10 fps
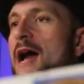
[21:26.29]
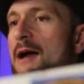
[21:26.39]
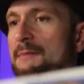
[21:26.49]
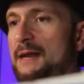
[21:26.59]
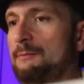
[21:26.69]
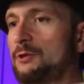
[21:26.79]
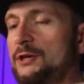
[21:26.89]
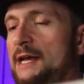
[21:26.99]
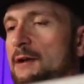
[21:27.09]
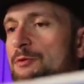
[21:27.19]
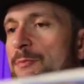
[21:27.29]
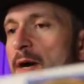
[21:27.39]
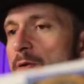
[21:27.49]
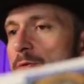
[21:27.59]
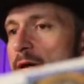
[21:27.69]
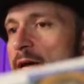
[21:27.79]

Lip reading: I mean, I'm looking at it with my own